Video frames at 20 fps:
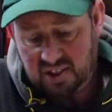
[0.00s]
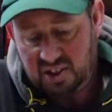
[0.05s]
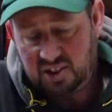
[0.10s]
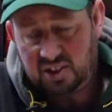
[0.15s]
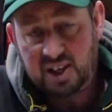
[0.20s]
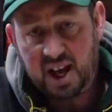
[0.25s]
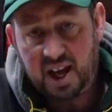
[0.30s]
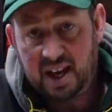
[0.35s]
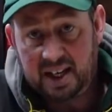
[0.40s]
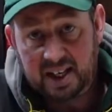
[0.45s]

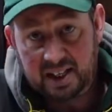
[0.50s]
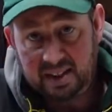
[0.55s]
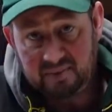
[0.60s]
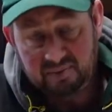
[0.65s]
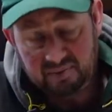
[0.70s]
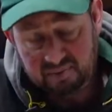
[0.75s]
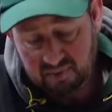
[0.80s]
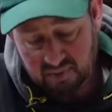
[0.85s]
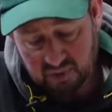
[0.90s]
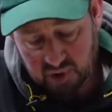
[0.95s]
sat
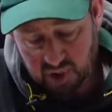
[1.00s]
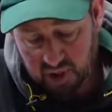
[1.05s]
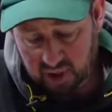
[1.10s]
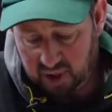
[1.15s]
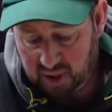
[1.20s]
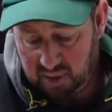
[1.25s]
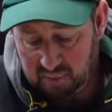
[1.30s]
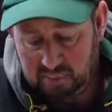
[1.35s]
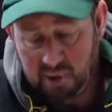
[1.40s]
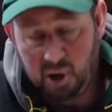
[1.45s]
in
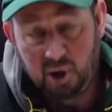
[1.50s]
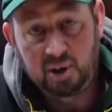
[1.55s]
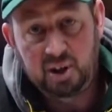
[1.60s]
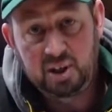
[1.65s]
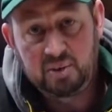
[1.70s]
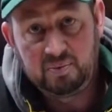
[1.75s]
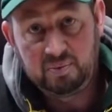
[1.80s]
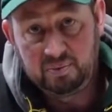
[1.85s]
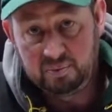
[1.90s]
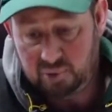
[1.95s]
dirt, muck,
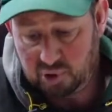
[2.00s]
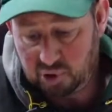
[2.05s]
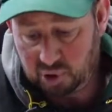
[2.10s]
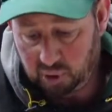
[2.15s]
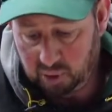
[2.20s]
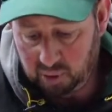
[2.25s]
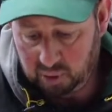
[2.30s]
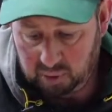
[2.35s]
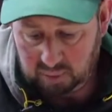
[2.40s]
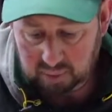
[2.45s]

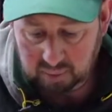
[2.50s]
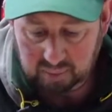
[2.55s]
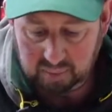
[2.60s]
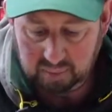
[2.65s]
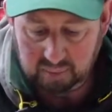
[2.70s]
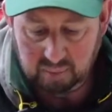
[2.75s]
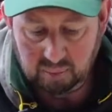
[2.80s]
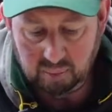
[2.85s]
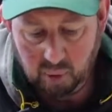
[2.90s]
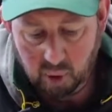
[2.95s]
soil,
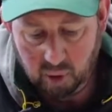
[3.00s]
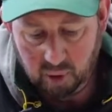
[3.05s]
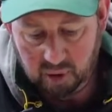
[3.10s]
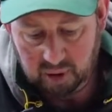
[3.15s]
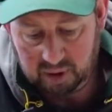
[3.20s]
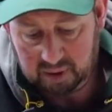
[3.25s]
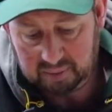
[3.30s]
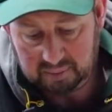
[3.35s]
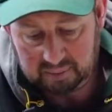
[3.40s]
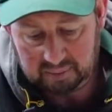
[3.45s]

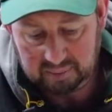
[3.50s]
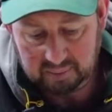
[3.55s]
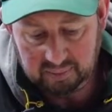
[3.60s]
water,